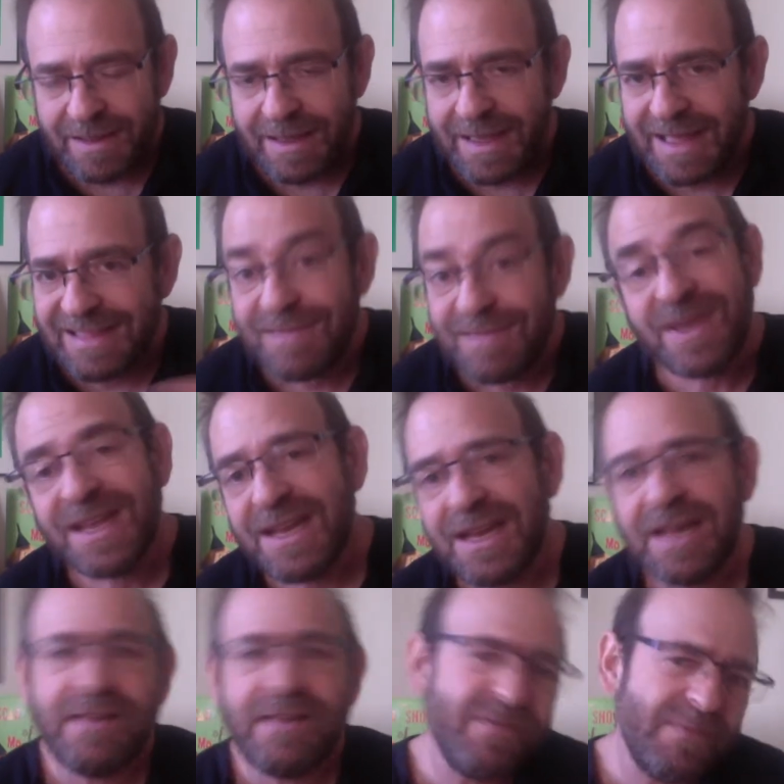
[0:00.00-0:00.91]
at the
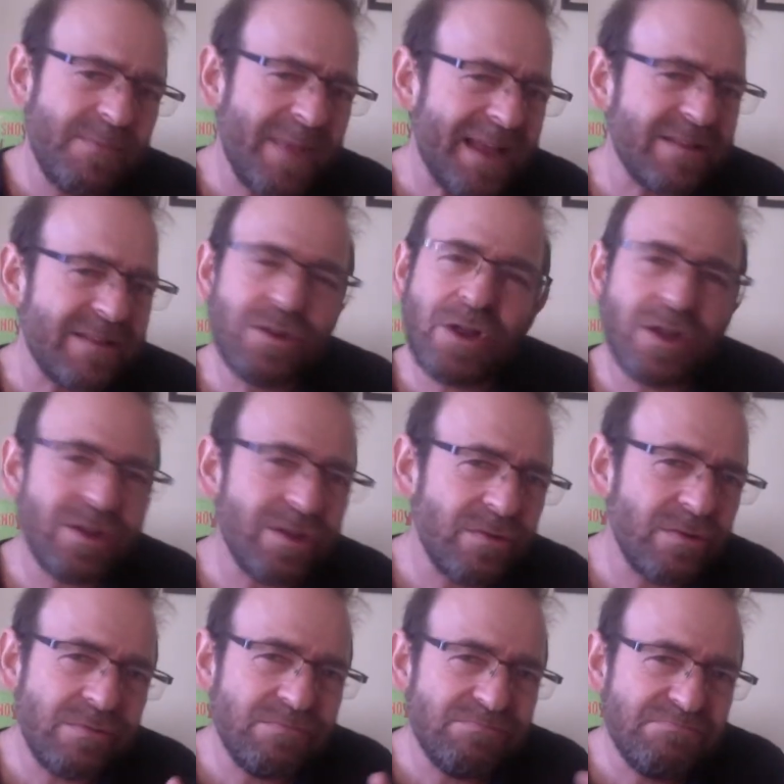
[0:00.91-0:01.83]
beginning, it might
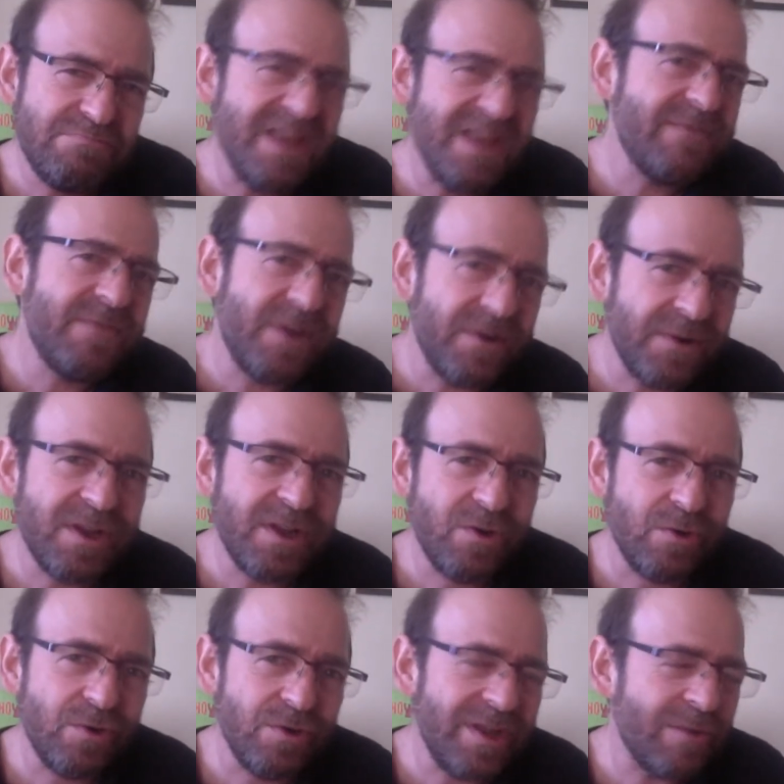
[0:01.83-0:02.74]
not be very
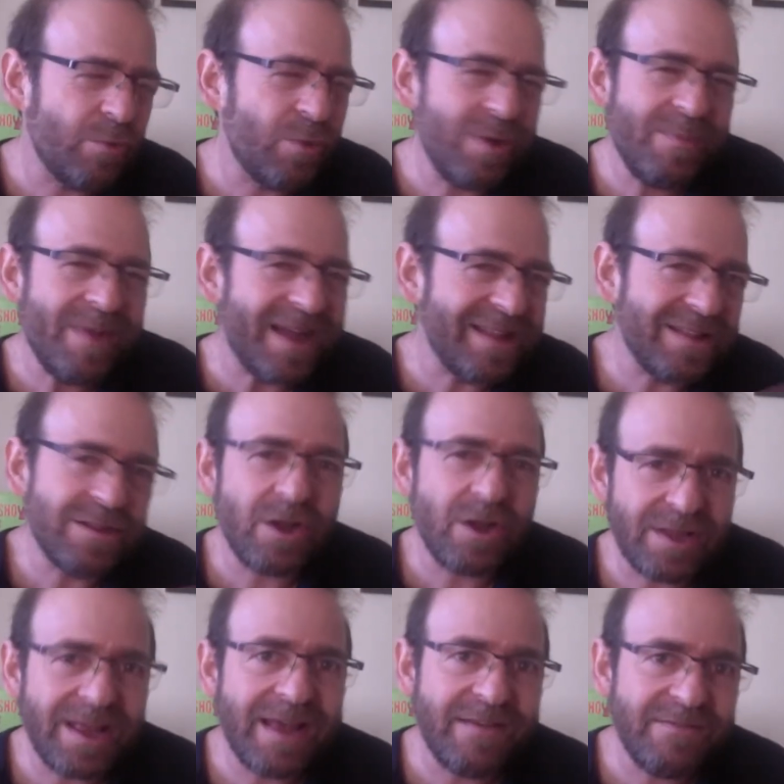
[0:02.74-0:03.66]
good and we might
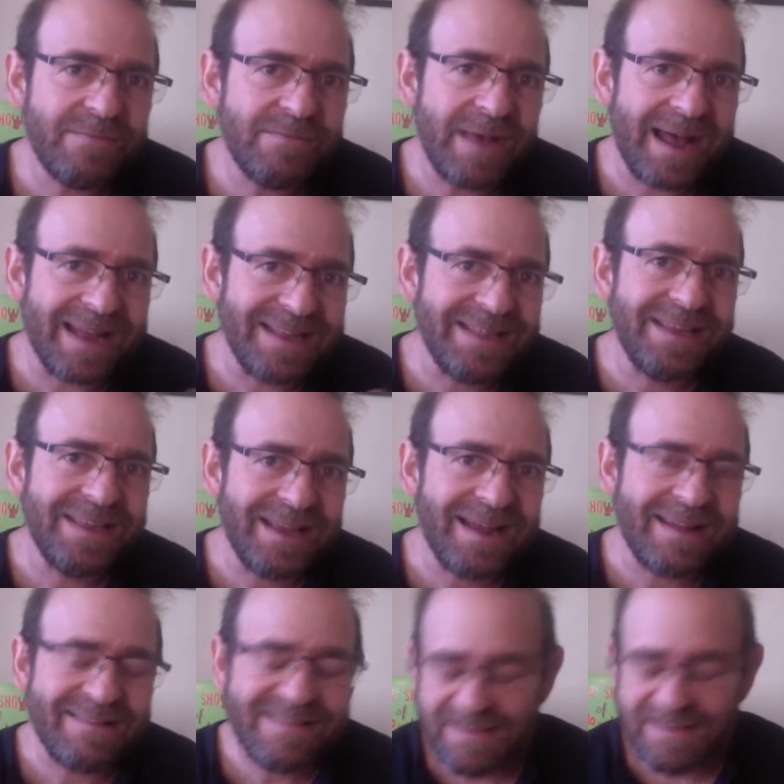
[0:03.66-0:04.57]
not have
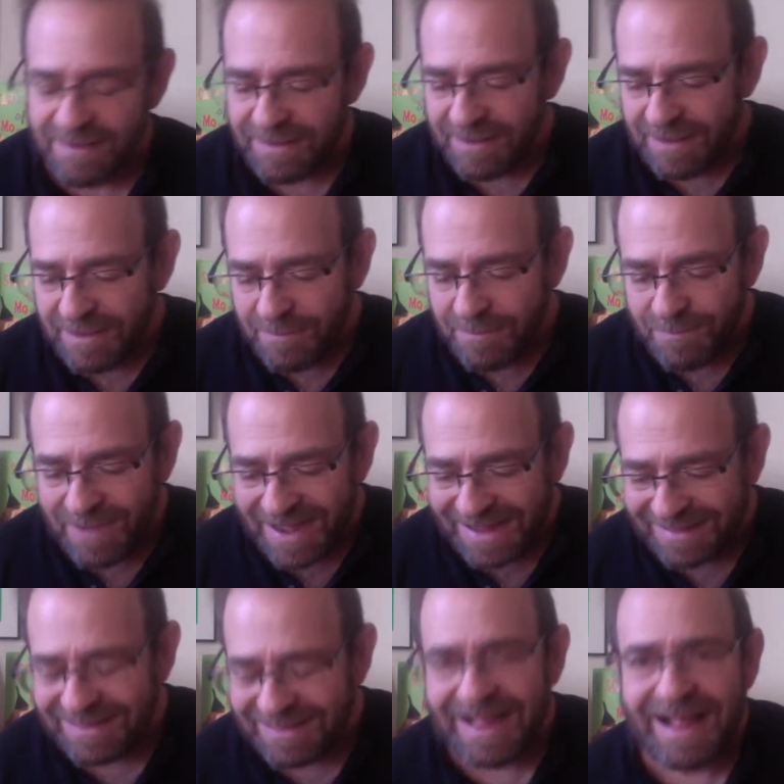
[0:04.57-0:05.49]
ideas.
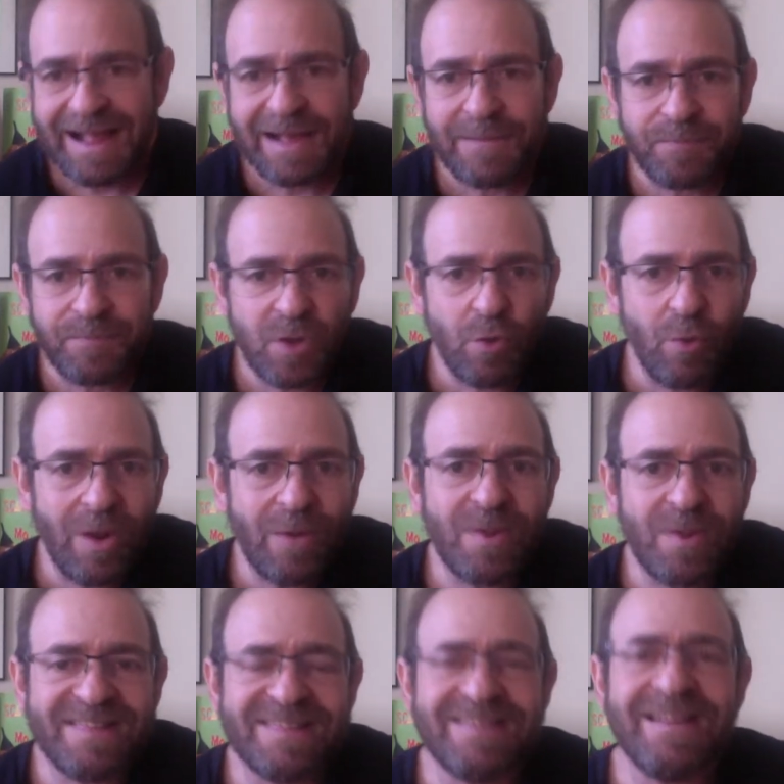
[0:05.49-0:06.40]
But when
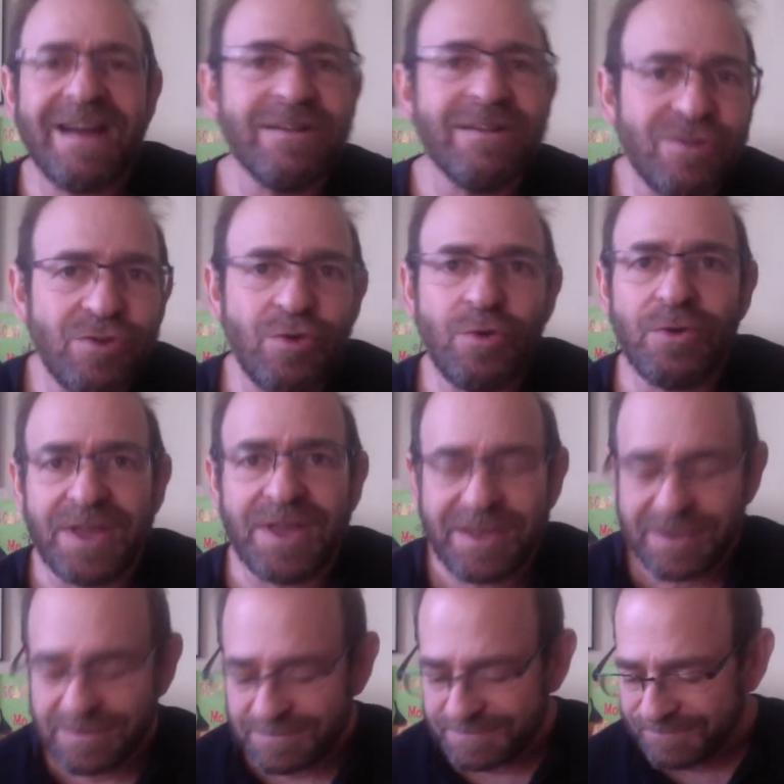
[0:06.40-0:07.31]
we start
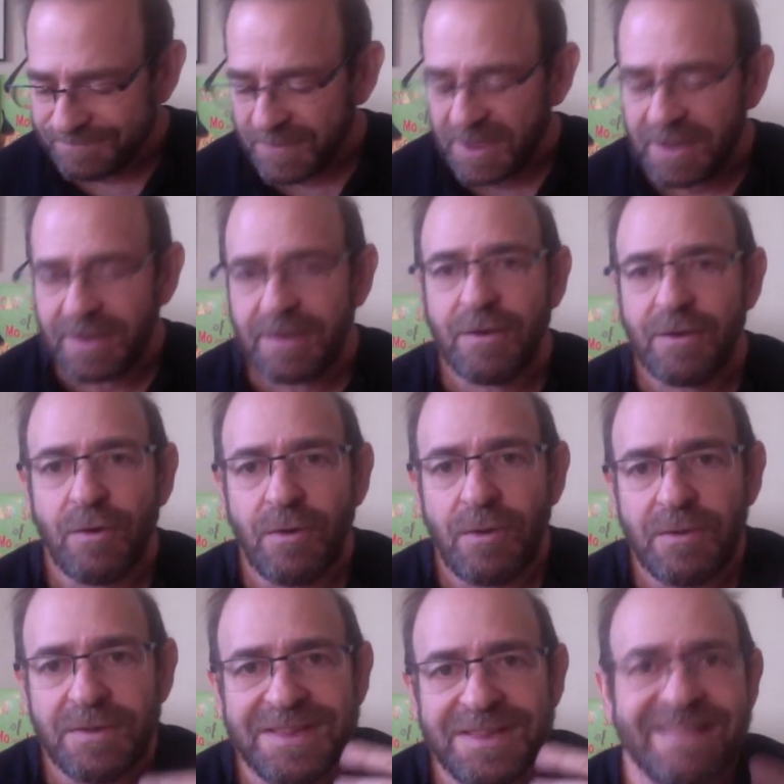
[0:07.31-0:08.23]
doing,
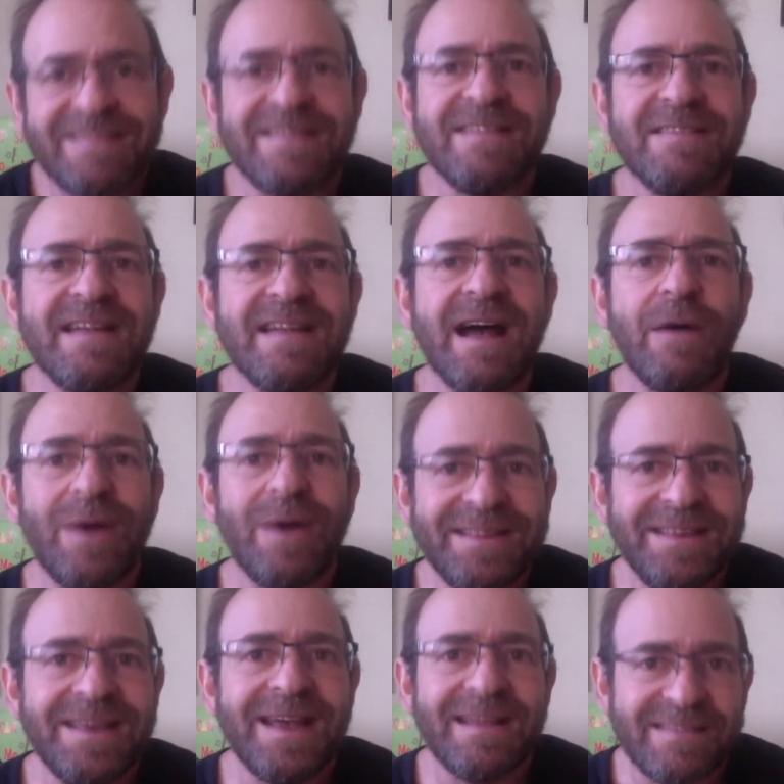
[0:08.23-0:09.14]
this is how
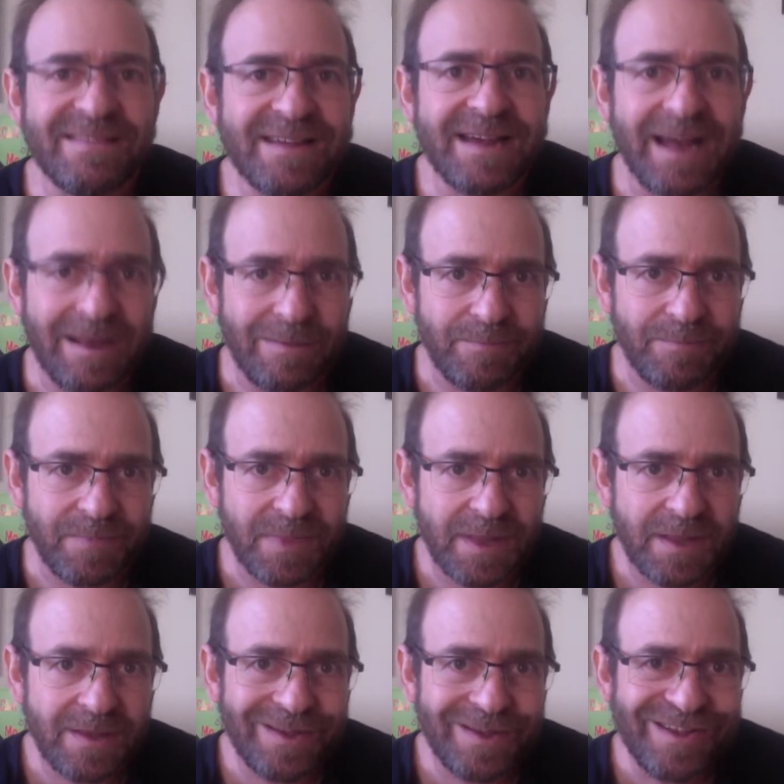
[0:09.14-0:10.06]
ideas come.
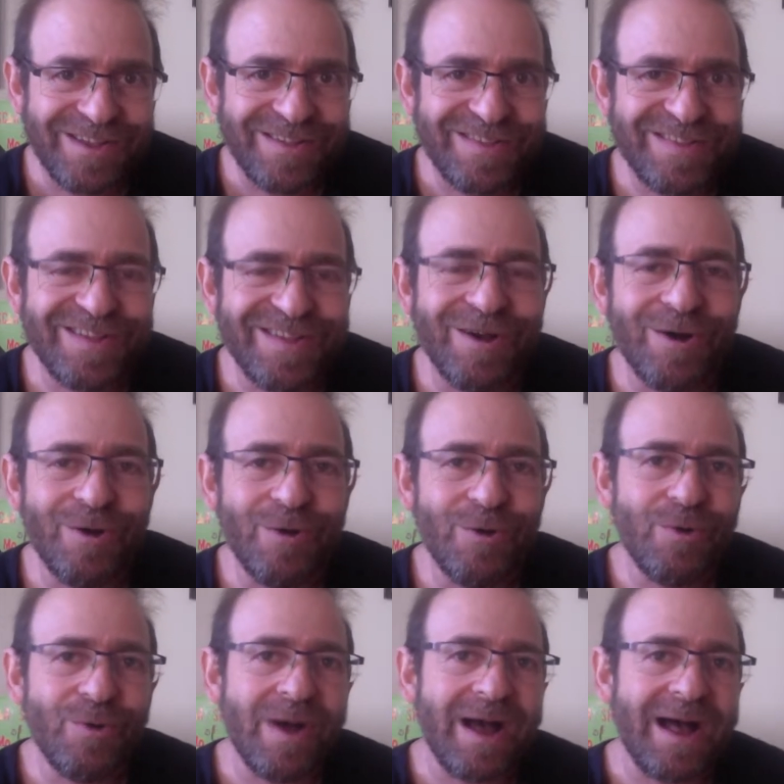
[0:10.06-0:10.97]

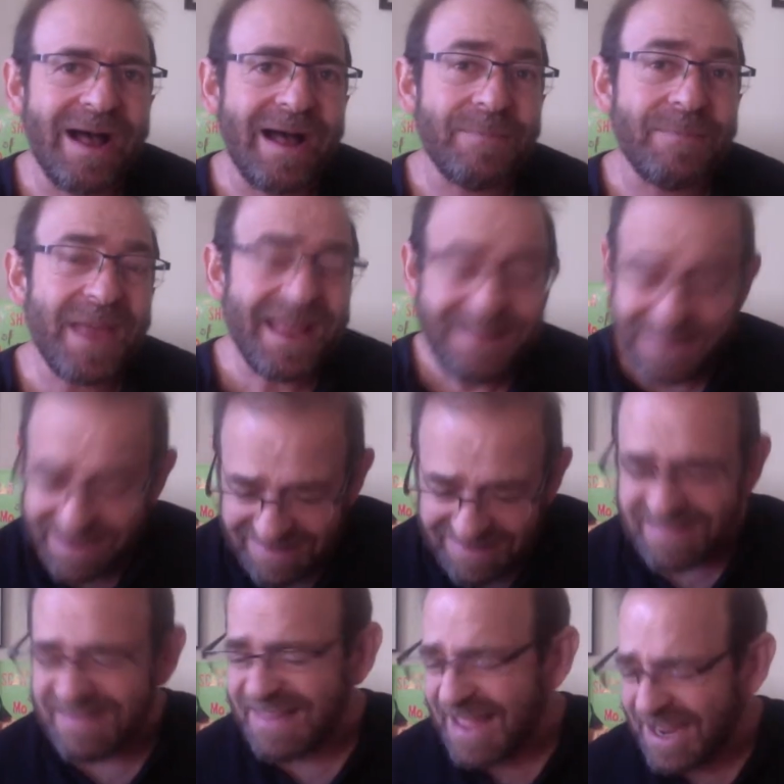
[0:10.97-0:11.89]
So, and
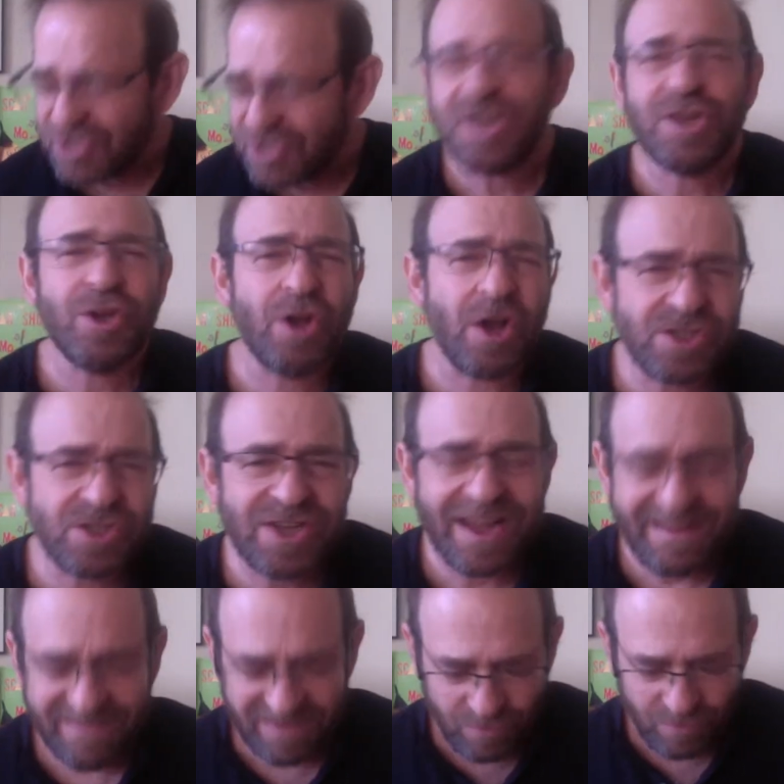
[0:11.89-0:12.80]
this is actually not
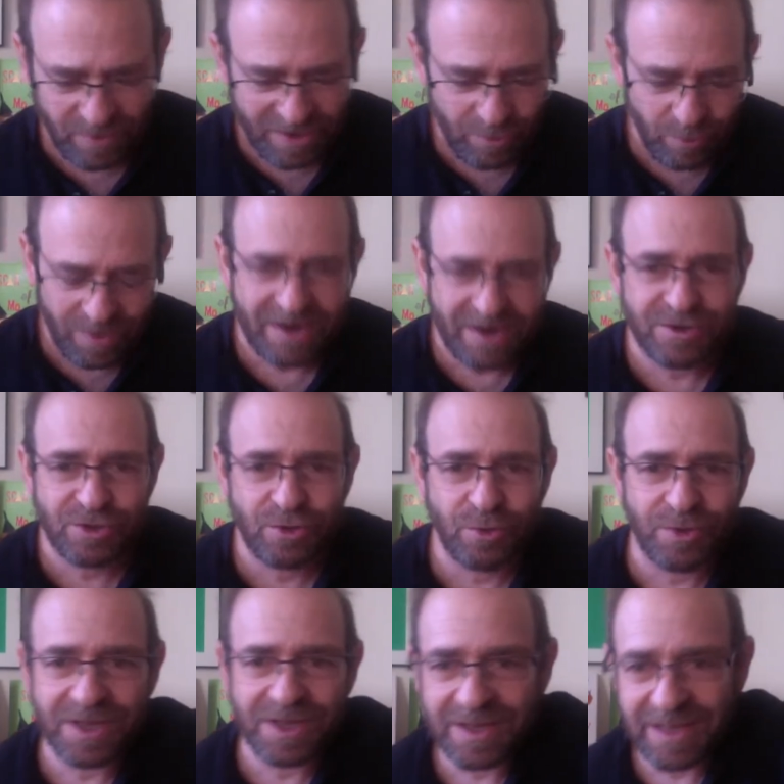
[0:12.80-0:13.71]
just when we are
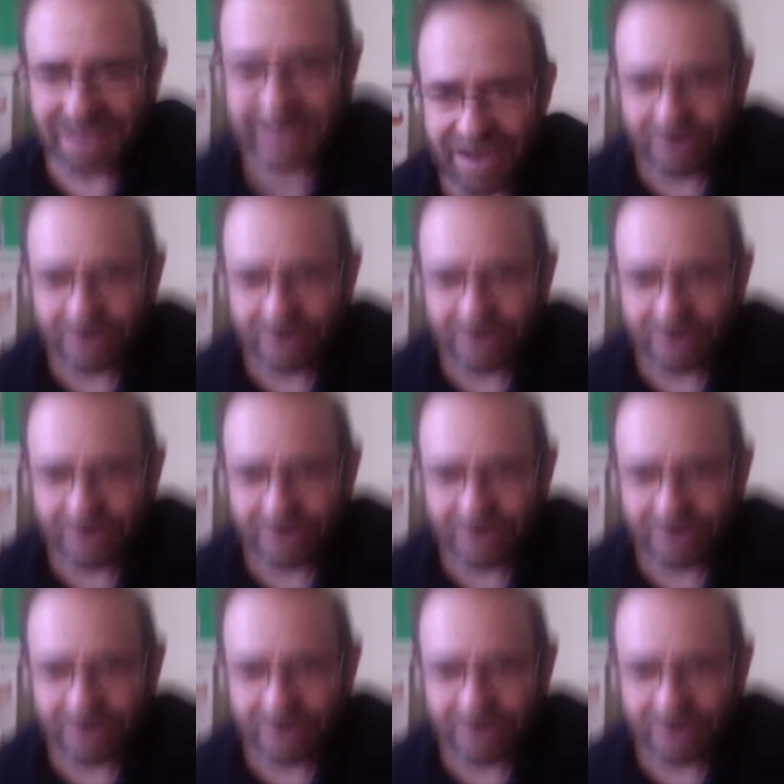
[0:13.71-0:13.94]
doing a